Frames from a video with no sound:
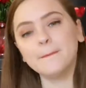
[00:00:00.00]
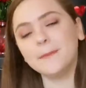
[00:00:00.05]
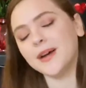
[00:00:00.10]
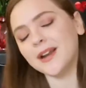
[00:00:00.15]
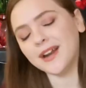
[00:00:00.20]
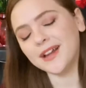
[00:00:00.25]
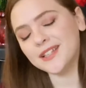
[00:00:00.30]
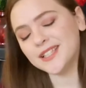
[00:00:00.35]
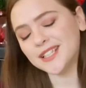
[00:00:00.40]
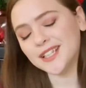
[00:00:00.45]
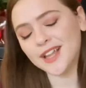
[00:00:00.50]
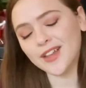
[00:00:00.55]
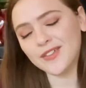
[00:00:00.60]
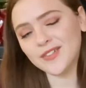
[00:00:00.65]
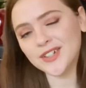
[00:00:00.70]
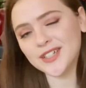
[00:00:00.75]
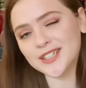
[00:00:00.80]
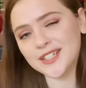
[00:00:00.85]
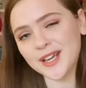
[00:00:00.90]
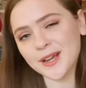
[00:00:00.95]
but I still
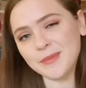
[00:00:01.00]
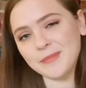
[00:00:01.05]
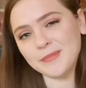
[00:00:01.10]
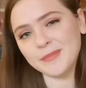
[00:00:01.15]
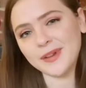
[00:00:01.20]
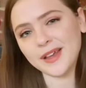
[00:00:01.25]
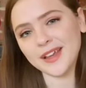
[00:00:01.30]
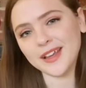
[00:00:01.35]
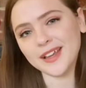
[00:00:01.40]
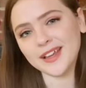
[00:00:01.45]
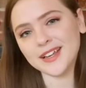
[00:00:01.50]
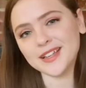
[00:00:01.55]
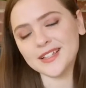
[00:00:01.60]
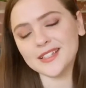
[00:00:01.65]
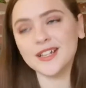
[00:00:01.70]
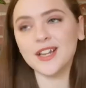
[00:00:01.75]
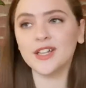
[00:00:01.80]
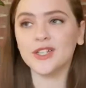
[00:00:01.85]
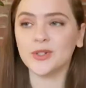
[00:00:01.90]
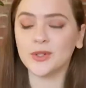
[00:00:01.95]
have a good time, and
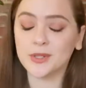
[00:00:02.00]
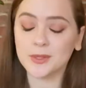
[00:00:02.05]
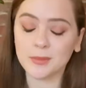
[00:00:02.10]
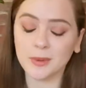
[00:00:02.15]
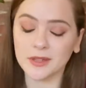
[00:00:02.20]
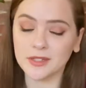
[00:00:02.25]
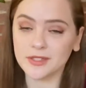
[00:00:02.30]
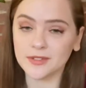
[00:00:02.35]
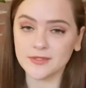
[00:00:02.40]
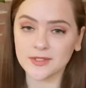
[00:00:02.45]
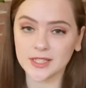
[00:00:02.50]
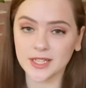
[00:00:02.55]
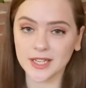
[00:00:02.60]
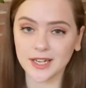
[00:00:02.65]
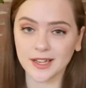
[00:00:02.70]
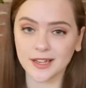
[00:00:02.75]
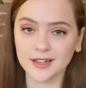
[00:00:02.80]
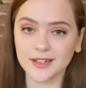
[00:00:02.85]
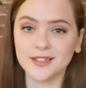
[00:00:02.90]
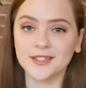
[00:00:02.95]
it's not too expensive to
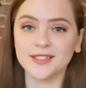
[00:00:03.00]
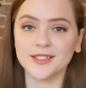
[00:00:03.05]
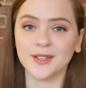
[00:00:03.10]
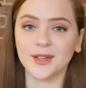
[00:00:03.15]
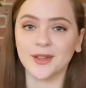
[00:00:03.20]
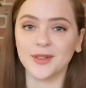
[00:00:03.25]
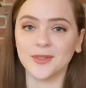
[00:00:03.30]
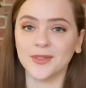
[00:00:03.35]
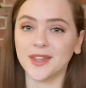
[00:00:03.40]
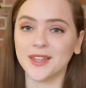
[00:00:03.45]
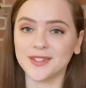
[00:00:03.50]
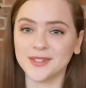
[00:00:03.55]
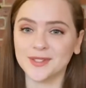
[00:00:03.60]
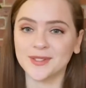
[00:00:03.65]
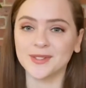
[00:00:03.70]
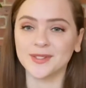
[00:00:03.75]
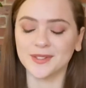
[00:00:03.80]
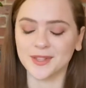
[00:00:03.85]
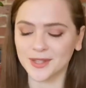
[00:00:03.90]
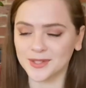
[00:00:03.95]
get in, so
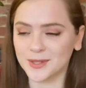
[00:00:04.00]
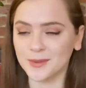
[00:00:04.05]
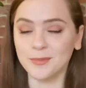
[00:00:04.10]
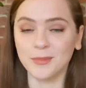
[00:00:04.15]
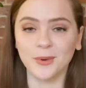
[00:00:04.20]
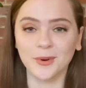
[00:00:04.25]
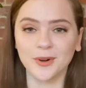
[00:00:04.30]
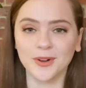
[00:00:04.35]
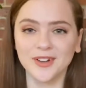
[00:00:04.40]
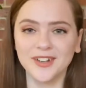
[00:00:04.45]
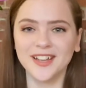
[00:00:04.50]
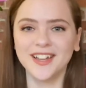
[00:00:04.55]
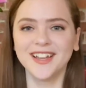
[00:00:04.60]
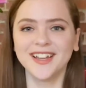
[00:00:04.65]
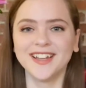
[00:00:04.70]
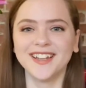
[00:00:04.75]
that's important.